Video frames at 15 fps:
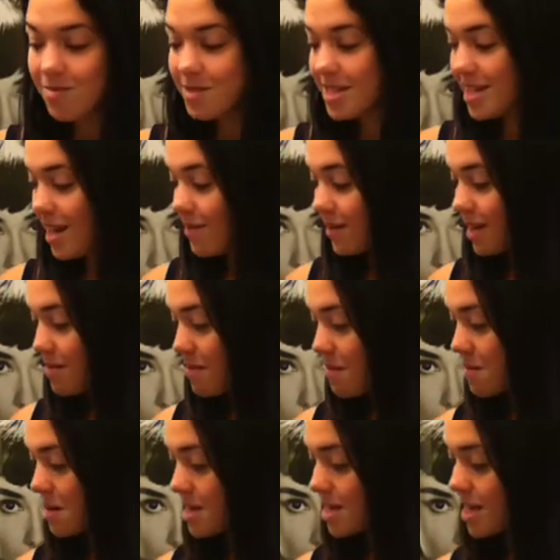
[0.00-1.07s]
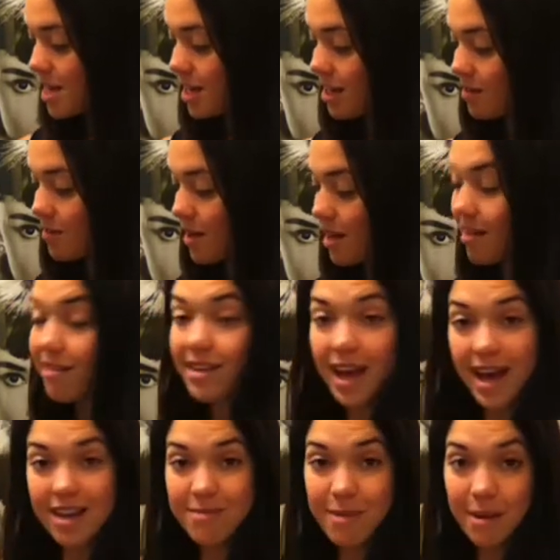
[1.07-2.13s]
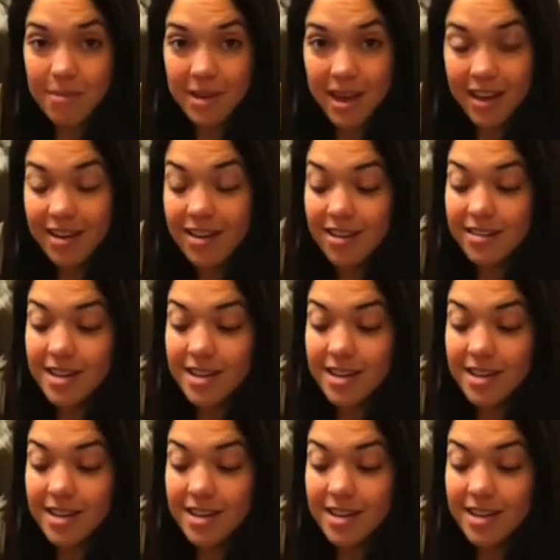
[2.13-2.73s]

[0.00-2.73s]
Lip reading: Today we're going to be working with canned pumpkin.